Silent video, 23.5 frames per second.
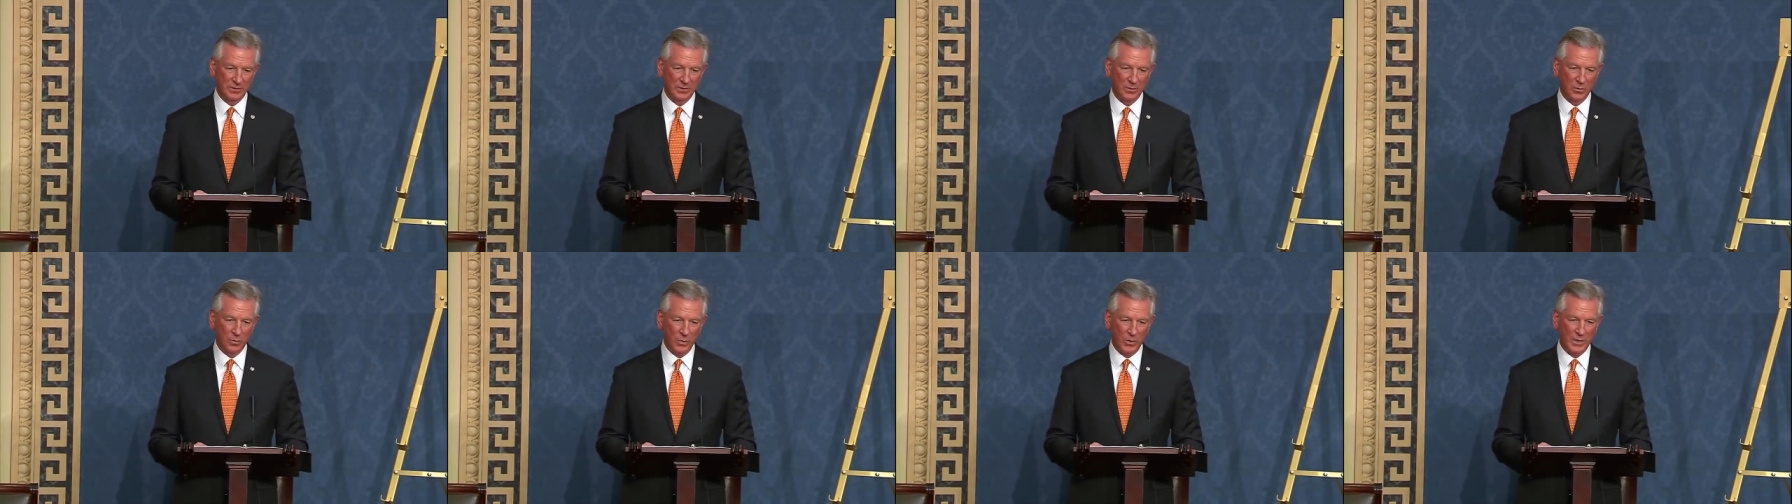
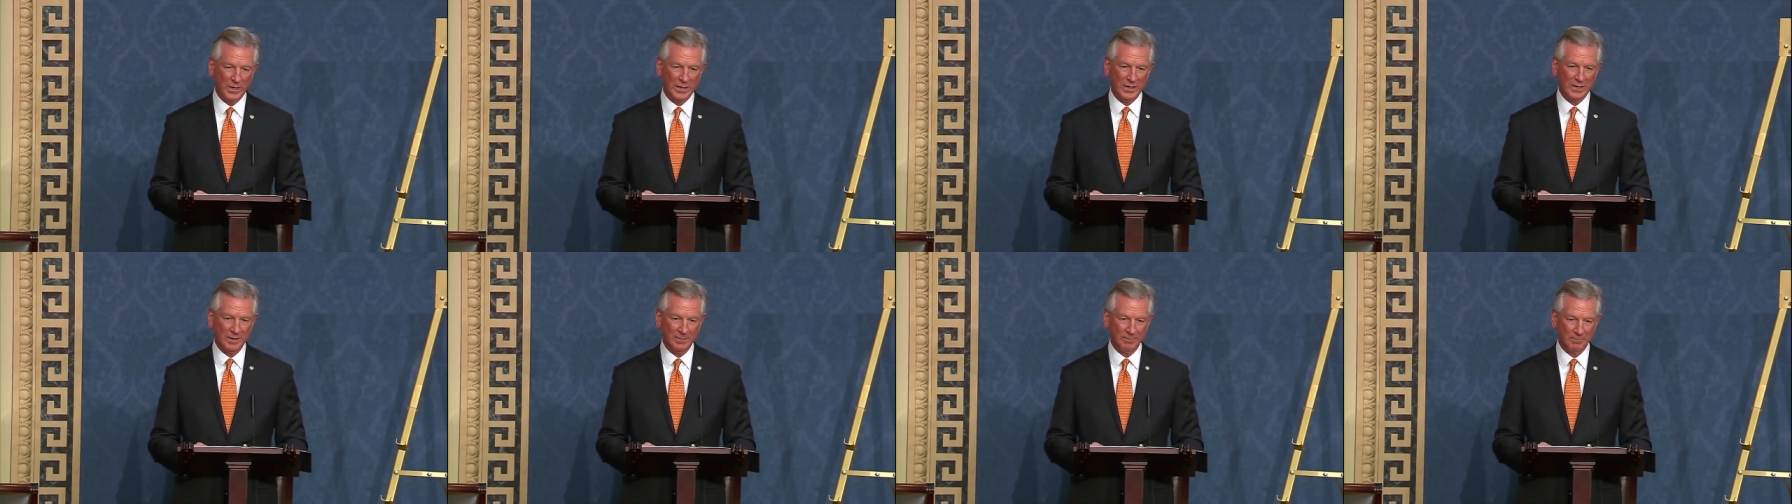
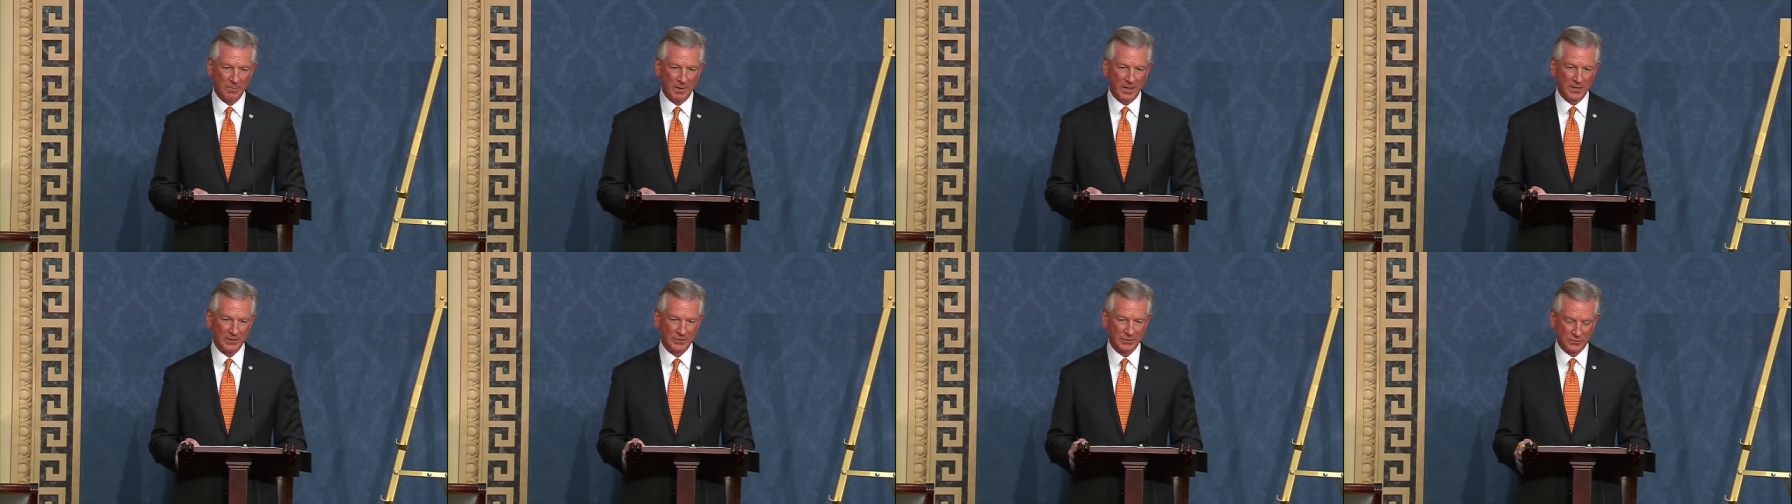we
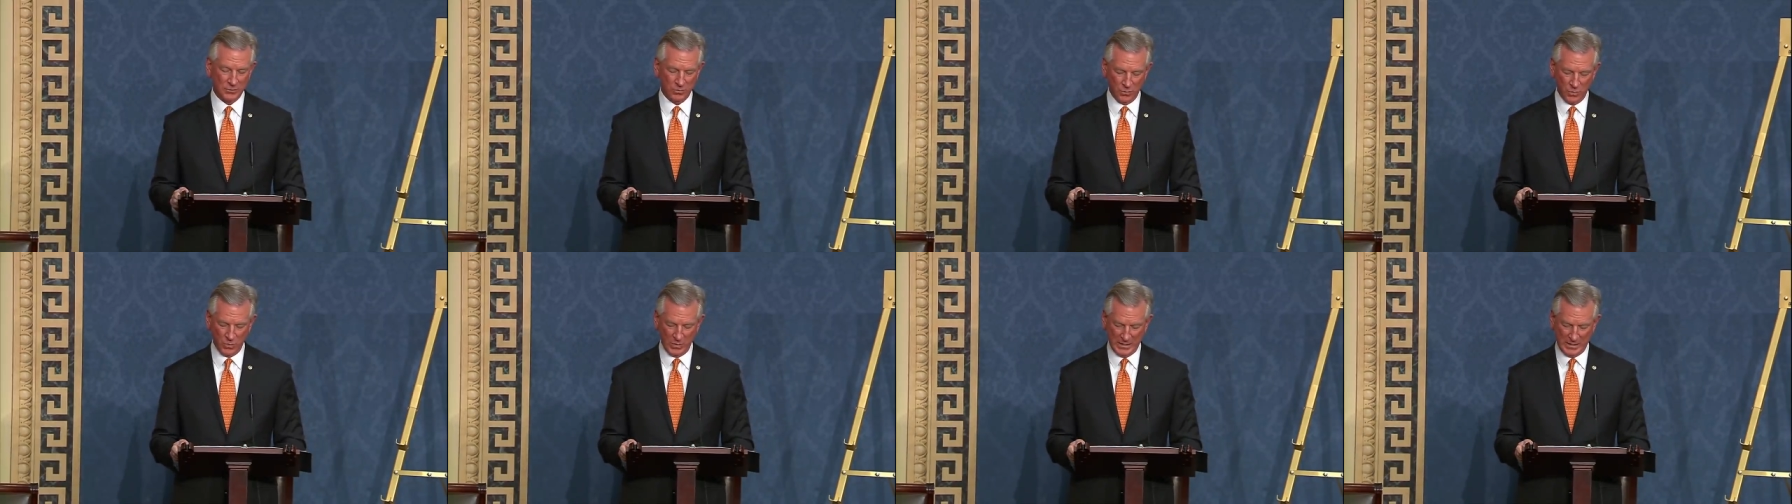must
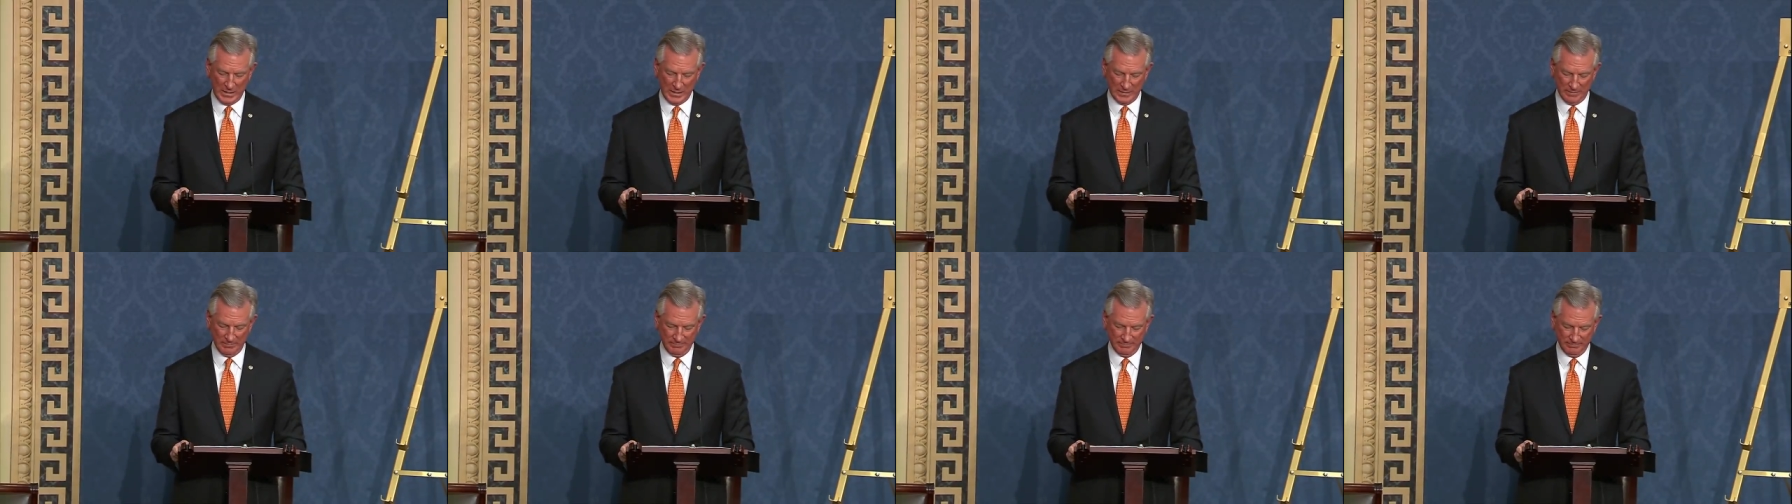
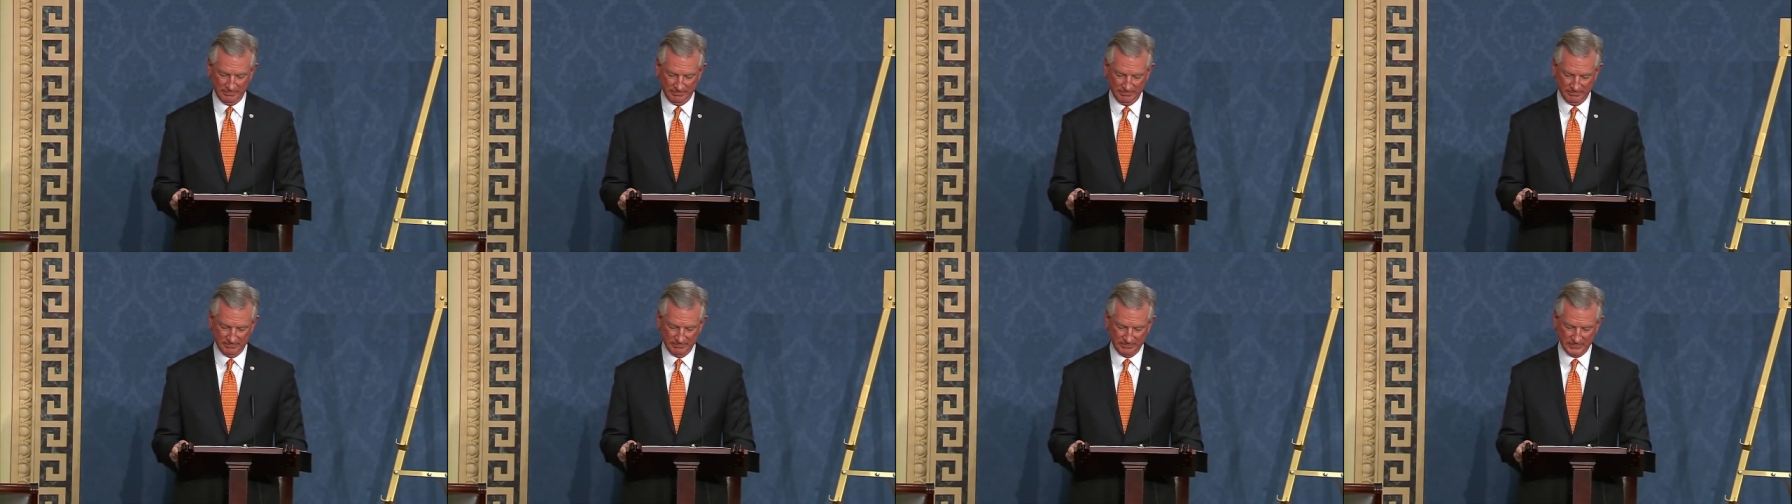win.
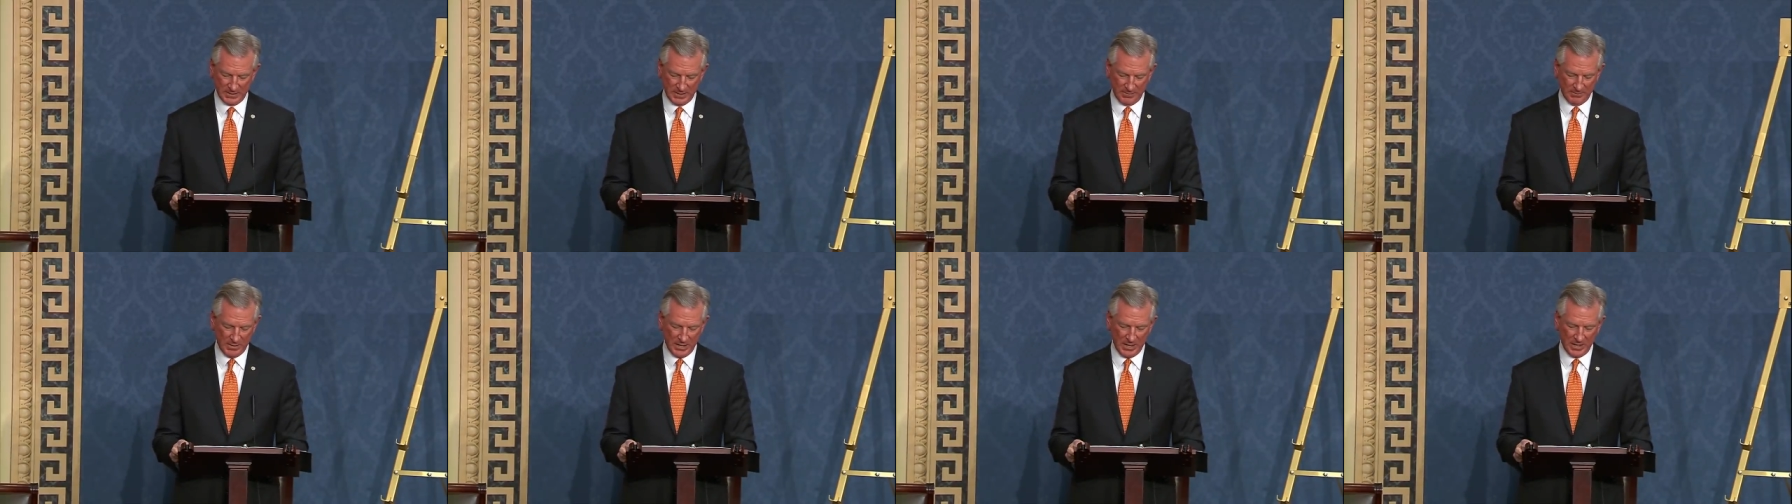
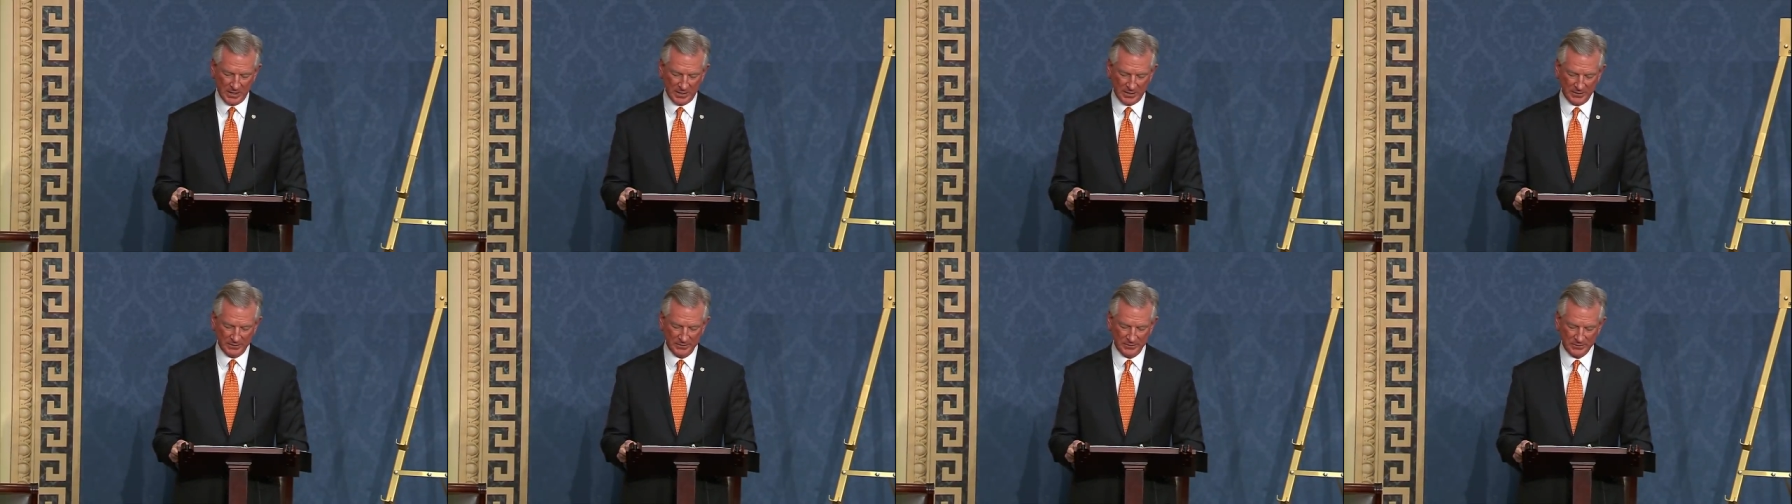
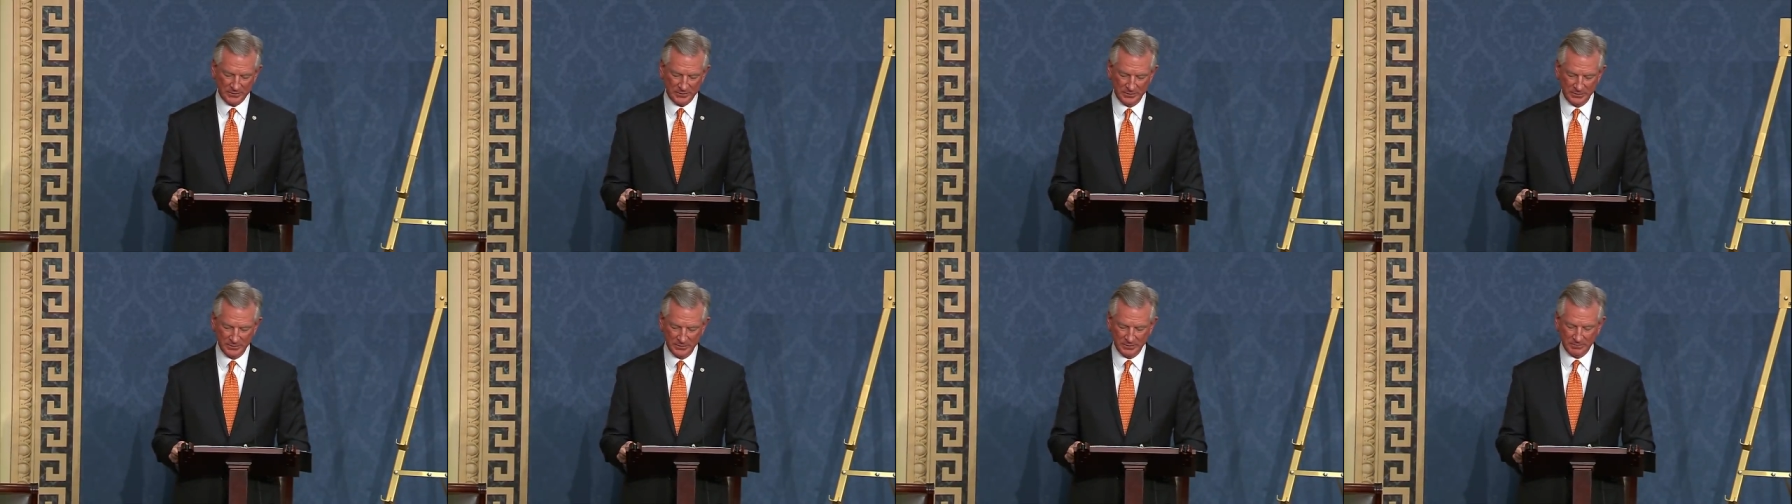Americans